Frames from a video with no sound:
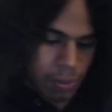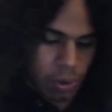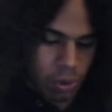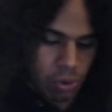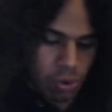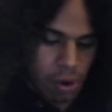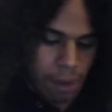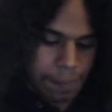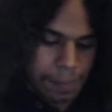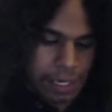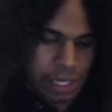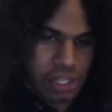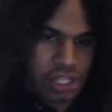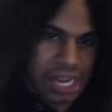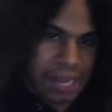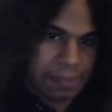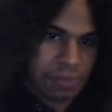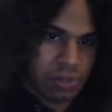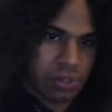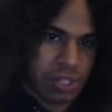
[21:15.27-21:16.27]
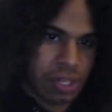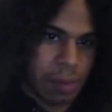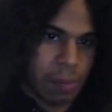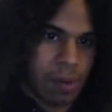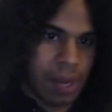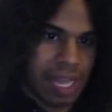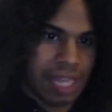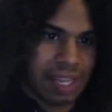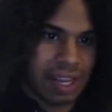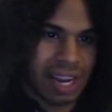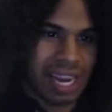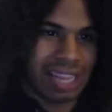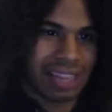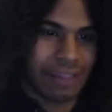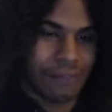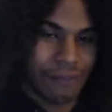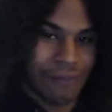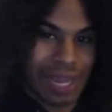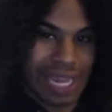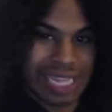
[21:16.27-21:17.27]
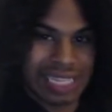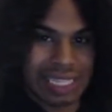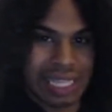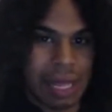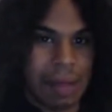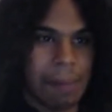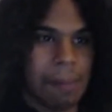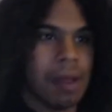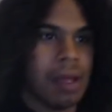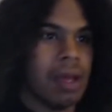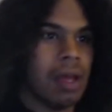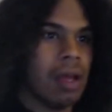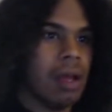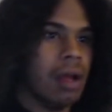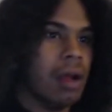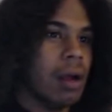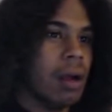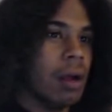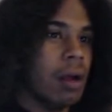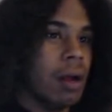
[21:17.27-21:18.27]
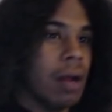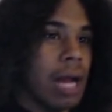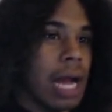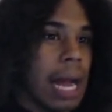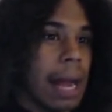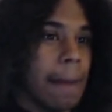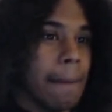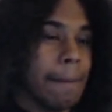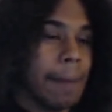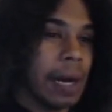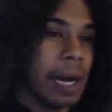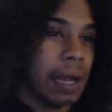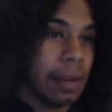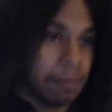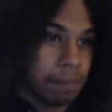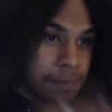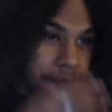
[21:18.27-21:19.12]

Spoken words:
corrupted gems or somewhat, and they're gonna have to fix them. But